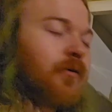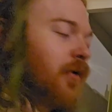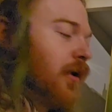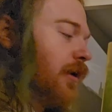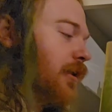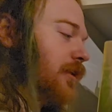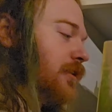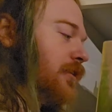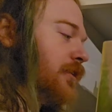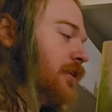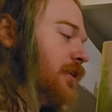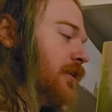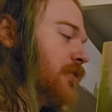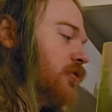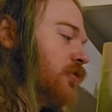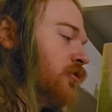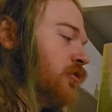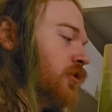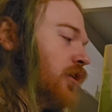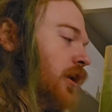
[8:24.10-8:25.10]
how to
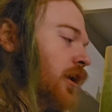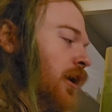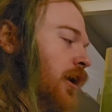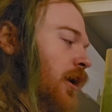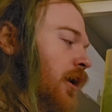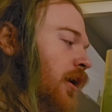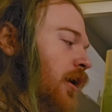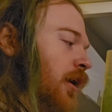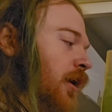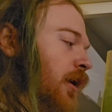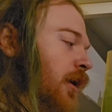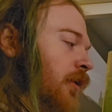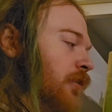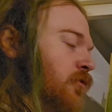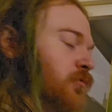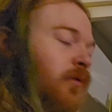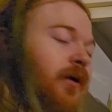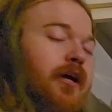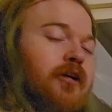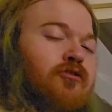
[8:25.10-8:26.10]
teach.
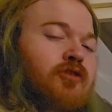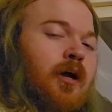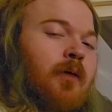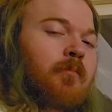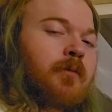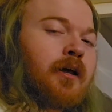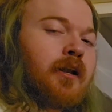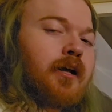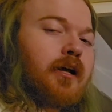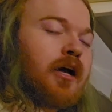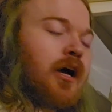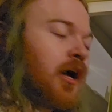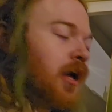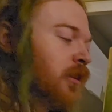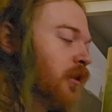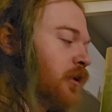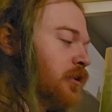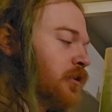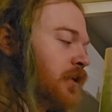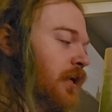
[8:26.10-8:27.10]
That's why I dropped out of college.